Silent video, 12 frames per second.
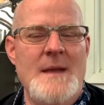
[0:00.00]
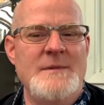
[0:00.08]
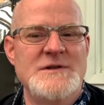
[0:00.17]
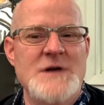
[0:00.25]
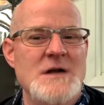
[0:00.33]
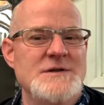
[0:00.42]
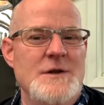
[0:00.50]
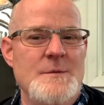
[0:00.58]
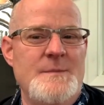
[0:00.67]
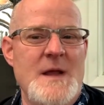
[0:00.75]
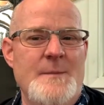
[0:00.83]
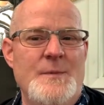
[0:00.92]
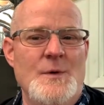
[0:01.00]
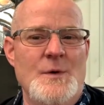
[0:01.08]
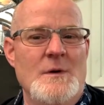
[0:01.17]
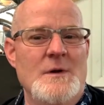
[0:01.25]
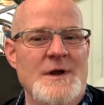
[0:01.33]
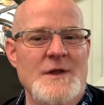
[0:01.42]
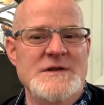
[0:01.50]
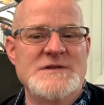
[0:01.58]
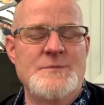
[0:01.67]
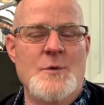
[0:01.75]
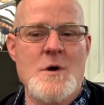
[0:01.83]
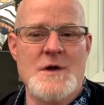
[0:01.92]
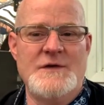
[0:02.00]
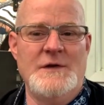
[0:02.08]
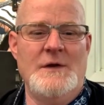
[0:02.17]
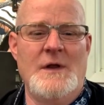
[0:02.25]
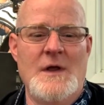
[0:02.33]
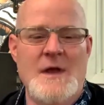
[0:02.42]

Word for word: Maybe talk to other people who are into the sport to